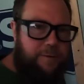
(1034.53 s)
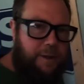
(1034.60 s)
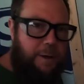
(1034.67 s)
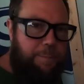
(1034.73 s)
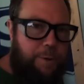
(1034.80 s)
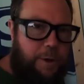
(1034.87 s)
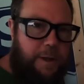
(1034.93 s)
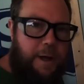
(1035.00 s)
just
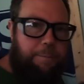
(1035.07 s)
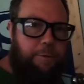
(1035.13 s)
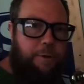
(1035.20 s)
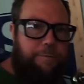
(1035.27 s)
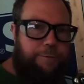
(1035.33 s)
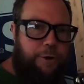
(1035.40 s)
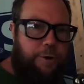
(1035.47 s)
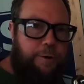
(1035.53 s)
gonna put a
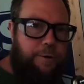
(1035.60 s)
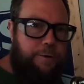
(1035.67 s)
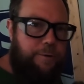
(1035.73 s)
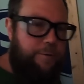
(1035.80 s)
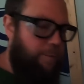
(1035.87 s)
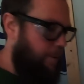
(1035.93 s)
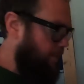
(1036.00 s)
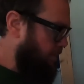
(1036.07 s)
couple of
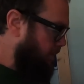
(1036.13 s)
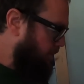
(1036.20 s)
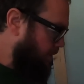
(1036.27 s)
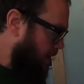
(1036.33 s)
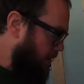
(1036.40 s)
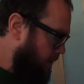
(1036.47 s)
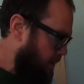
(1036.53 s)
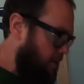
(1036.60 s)
turns with the
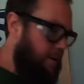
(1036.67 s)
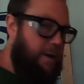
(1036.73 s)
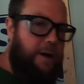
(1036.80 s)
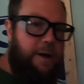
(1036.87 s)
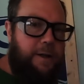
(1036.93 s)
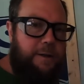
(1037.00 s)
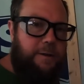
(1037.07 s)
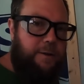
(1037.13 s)
socket
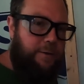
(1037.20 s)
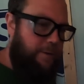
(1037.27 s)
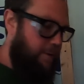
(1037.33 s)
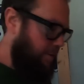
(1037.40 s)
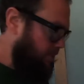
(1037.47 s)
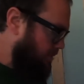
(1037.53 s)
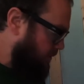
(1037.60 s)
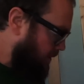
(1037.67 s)
onto
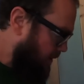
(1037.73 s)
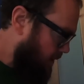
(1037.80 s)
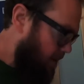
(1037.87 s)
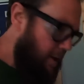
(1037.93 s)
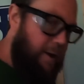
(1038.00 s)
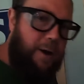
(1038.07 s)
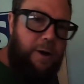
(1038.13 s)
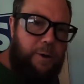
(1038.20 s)
this
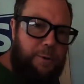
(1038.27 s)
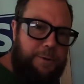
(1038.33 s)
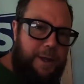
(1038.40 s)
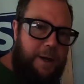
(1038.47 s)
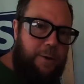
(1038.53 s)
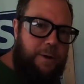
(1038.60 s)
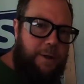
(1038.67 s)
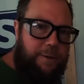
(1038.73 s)
hold
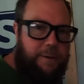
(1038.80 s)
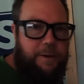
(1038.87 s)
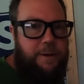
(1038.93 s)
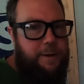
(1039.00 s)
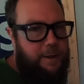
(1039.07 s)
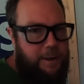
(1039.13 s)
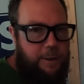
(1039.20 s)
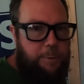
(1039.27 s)
down and
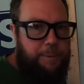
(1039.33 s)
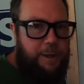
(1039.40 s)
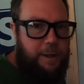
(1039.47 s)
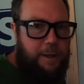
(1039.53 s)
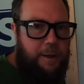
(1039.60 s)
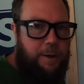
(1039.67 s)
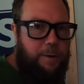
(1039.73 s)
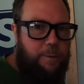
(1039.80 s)
it'll
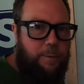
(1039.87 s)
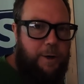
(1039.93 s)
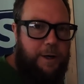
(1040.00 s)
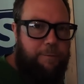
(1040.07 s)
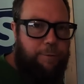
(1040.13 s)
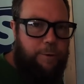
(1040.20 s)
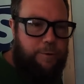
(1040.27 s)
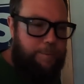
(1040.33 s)
be
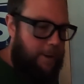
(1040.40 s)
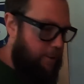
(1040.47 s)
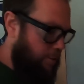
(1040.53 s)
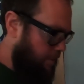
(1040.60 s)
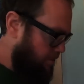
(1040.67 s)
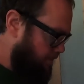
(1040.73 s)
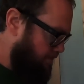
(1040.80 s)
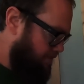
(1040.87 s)
ready for
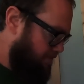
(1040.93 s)
inspection.